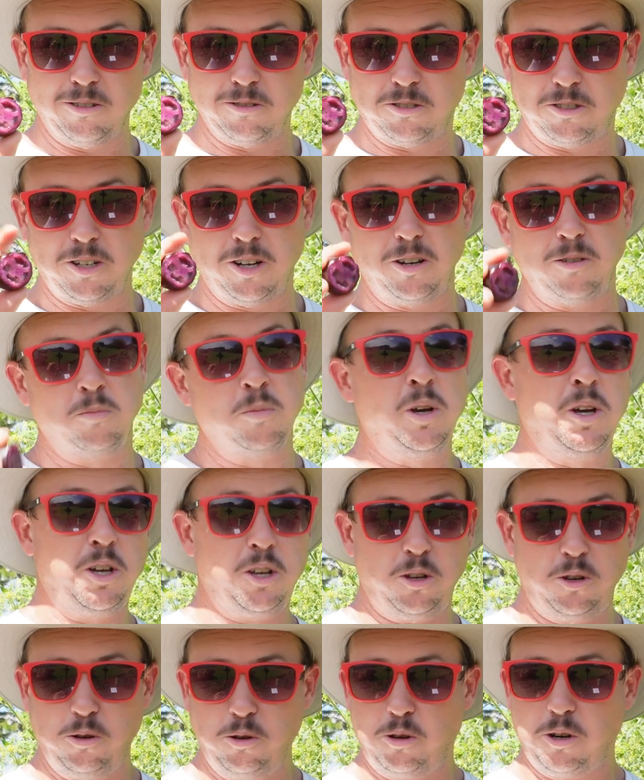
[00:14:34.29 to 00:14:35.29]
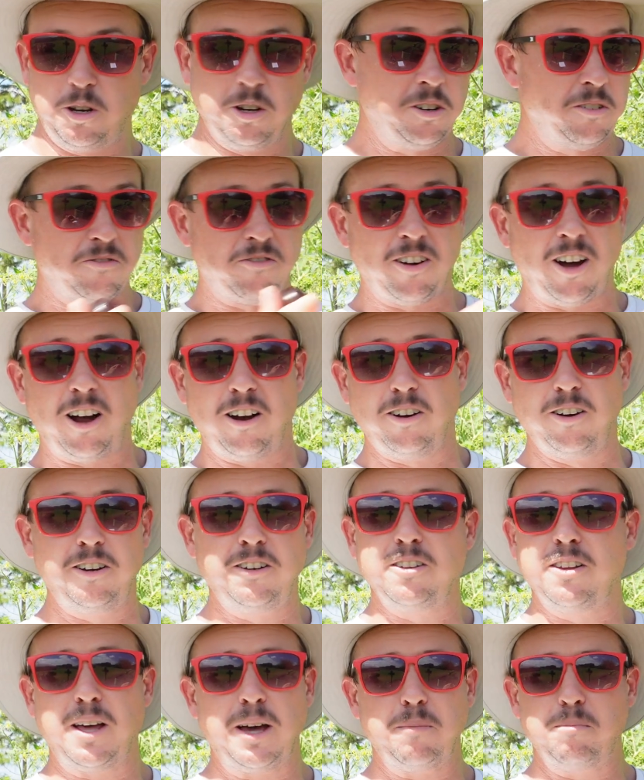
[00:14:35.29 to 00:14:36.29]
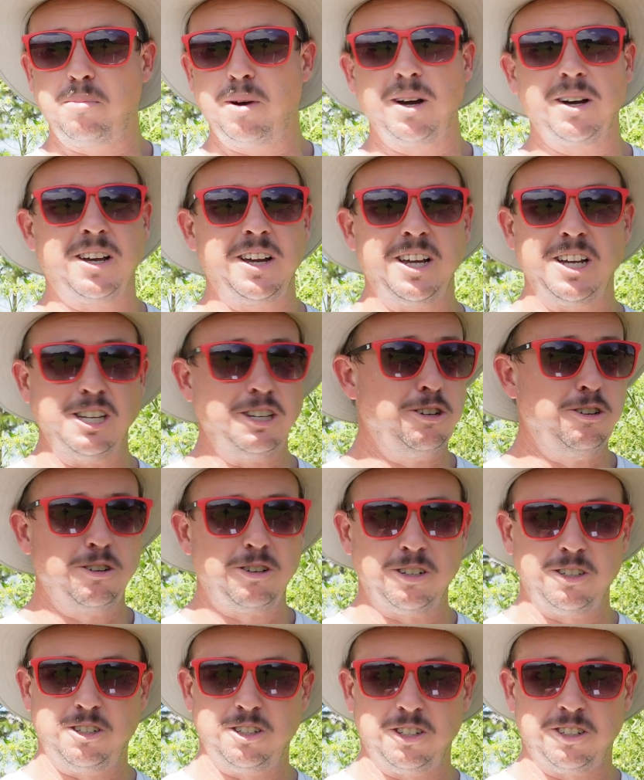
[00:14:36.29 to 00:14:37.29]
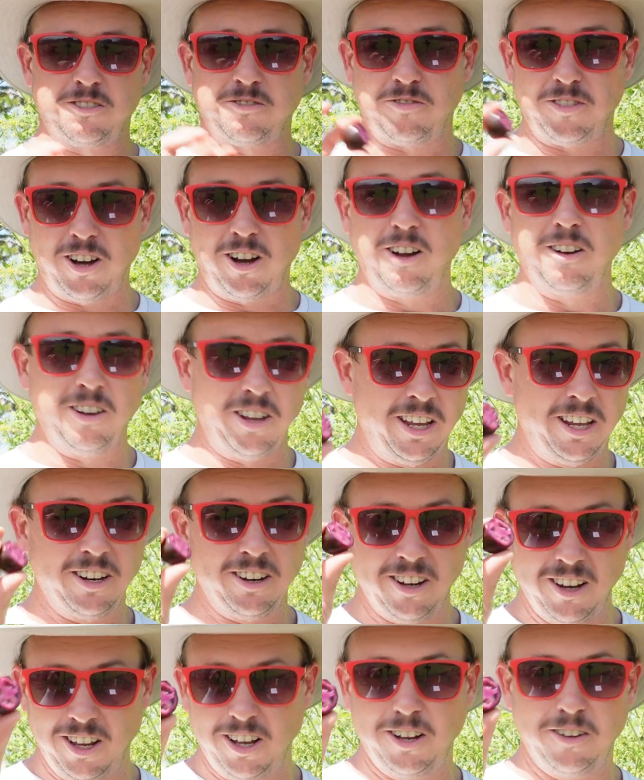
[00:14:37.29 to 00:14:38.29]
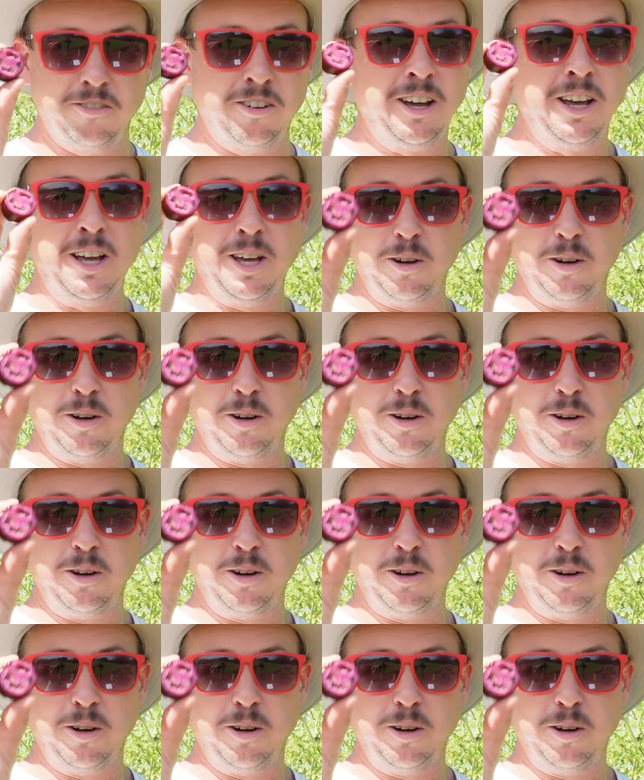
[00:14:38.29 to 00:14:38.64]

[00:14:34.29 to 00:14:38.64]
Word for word: So you could fall into that bucket and you could just fall in love